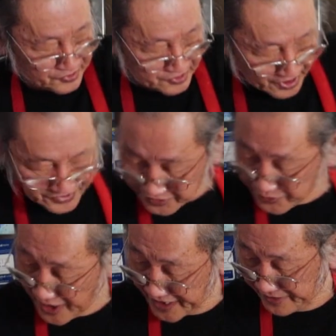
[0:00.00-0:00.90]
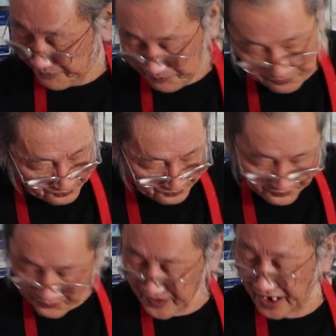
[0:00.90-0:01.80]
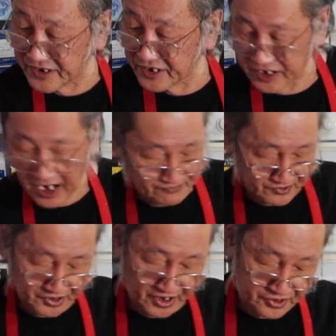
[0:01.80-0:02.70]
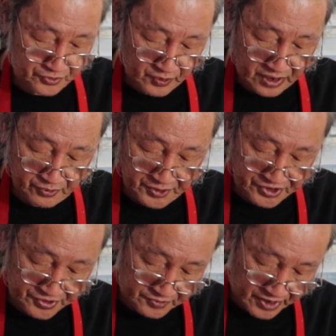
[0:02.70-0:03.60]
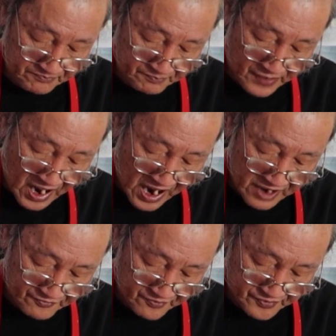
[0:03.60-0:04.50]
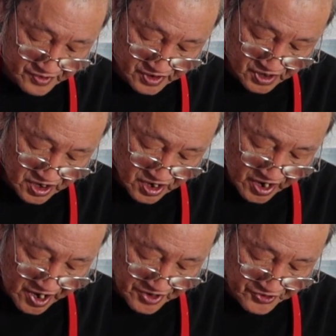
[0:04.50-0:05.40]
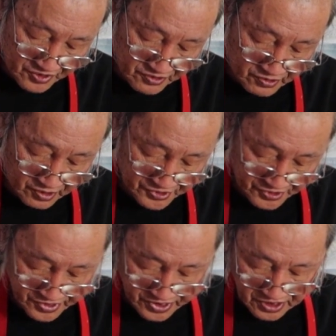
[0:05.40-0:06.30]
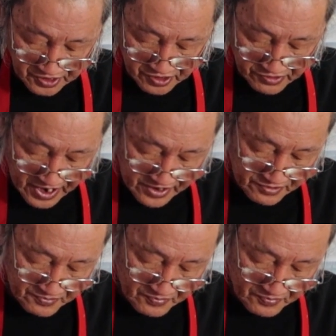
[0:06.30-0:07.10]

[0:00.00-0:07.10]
Chinese wine. Any type of Chinese wine which you can buy from the Asian grocery, alright?